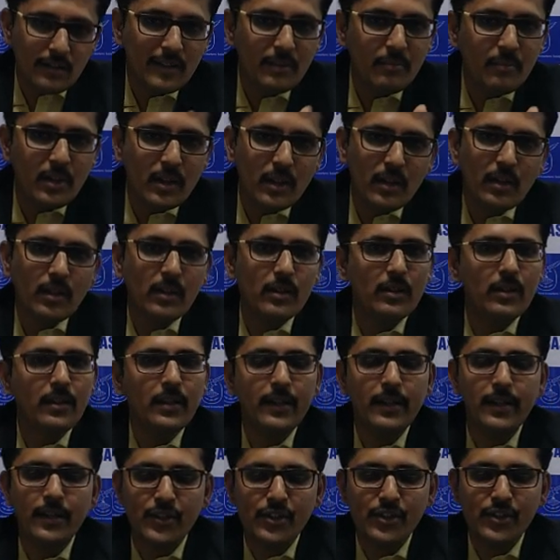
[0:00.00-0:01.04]
similar other
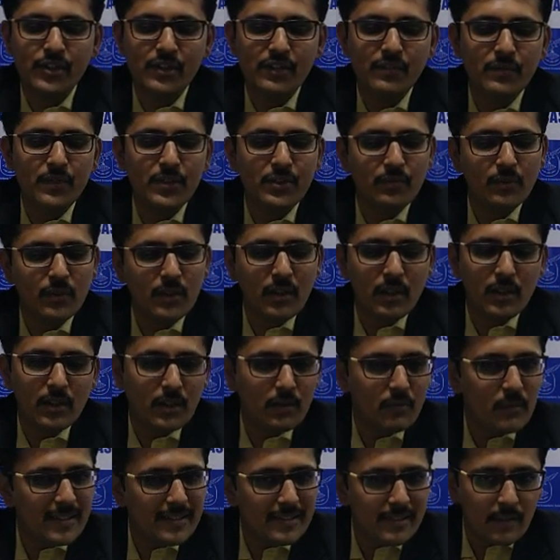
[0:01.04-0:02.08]
deductions which were
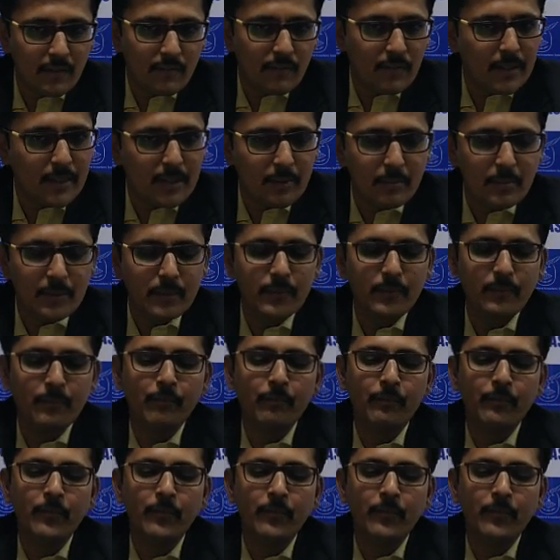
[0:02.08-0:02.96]
otherwise available.